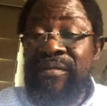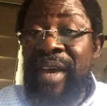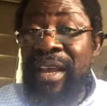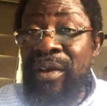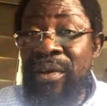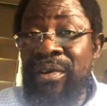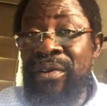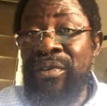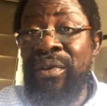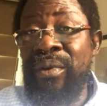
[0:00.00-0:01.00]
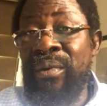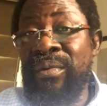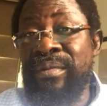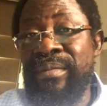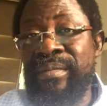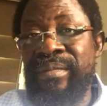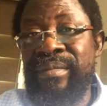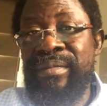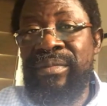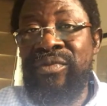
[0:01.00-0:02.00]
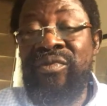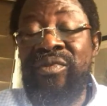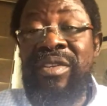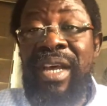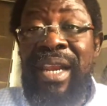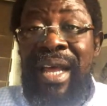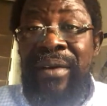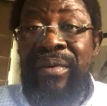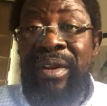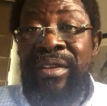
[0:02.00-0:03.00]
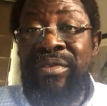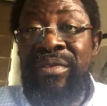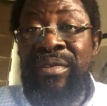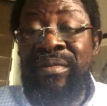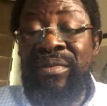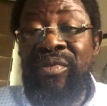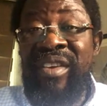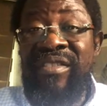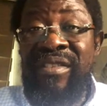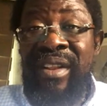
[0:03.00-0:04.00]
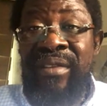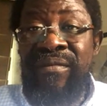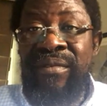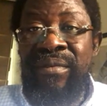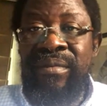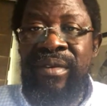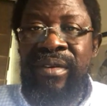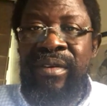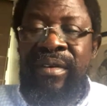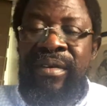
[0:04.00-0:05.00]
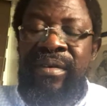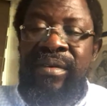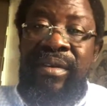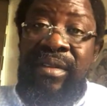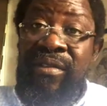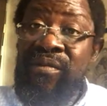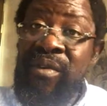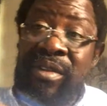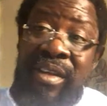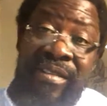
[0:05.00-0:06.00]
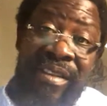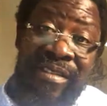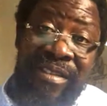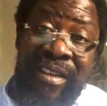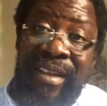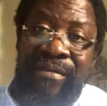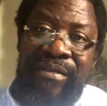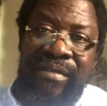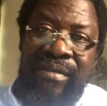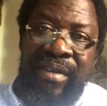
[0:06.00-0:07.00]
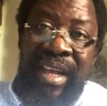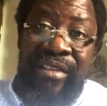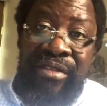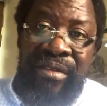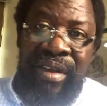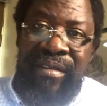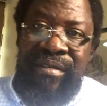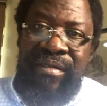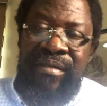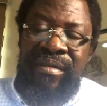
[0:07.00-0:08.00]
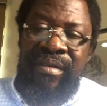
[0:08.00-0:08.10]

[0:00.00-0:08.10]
Find God on your own. Do not allow religion to enslave you. It is what has enslaved Nigerians.